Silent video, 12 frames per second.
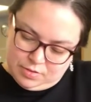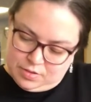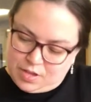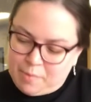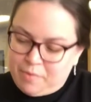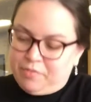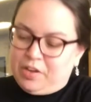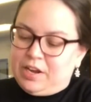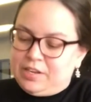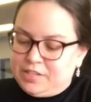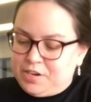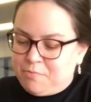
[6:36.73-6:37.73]
I'm even gonna
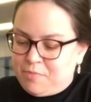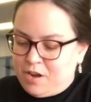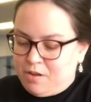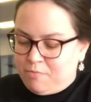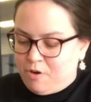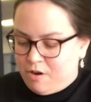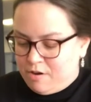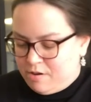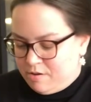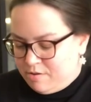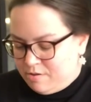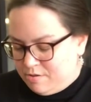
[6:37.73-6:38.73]
tear mine apart.
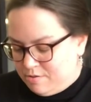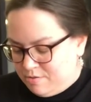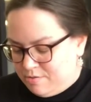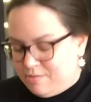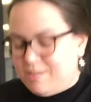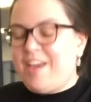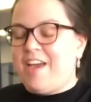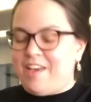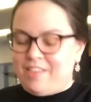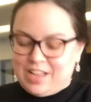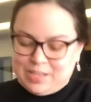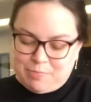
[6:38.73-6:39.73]
Yeah,
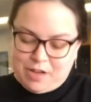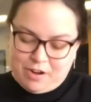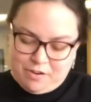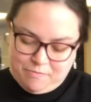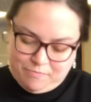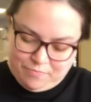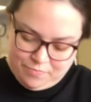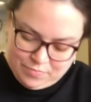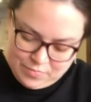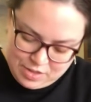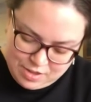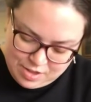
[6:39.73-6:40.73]
that's better.
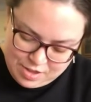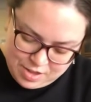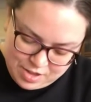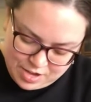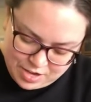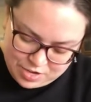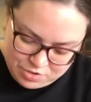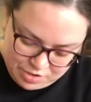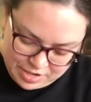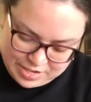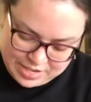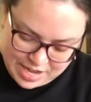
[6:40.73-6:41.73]
Try
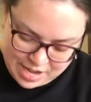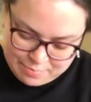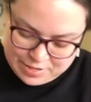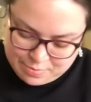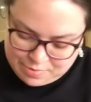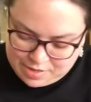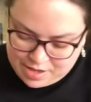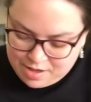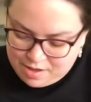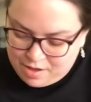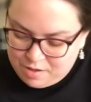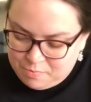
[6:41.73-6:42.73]
to dab some of that up